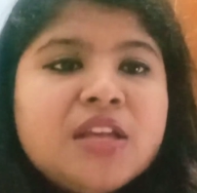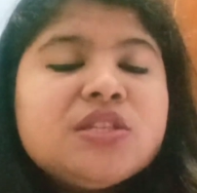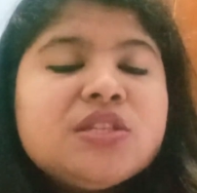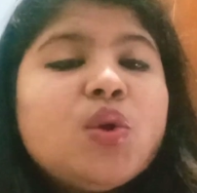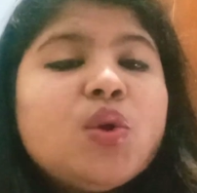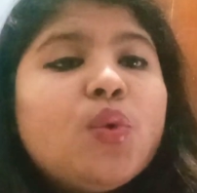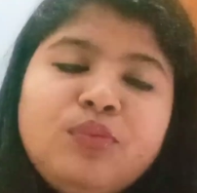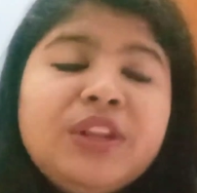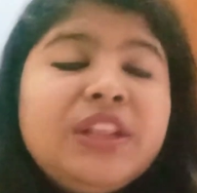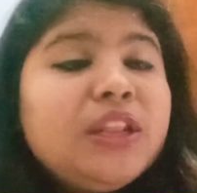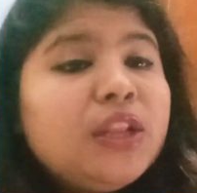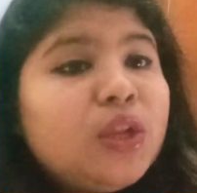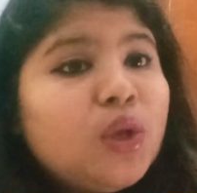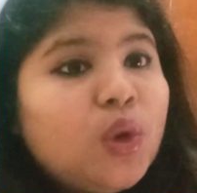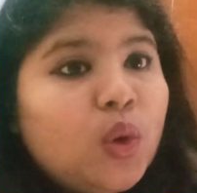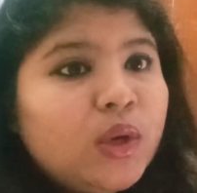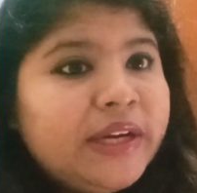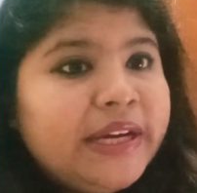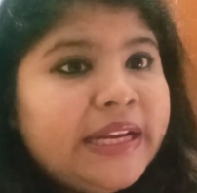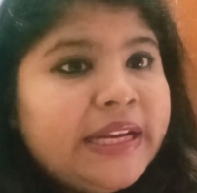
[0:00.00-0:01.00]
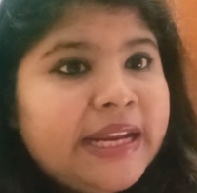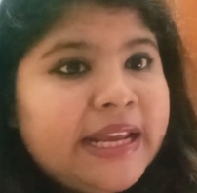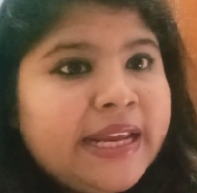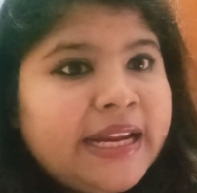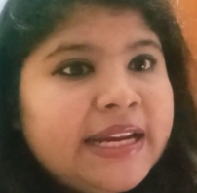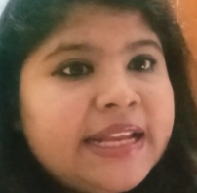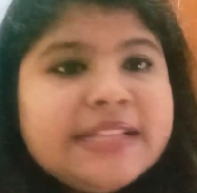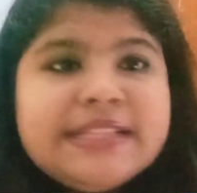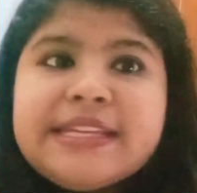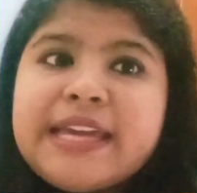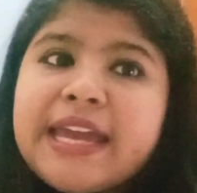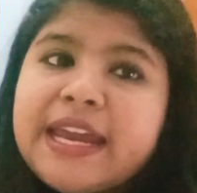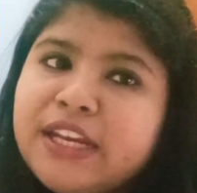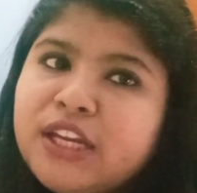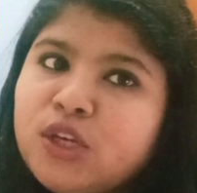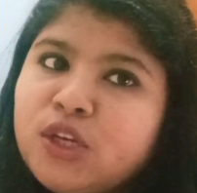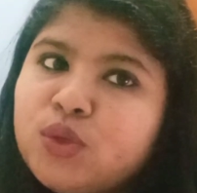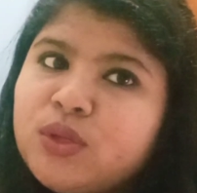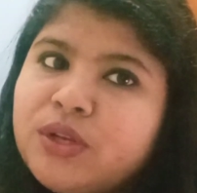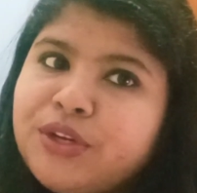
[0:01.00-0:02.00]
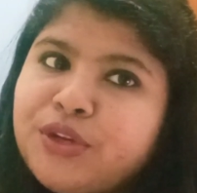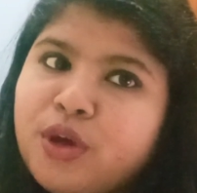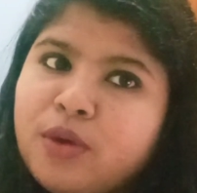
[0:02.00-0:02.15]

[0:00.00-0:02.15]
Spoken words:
So with no delay, let's get into the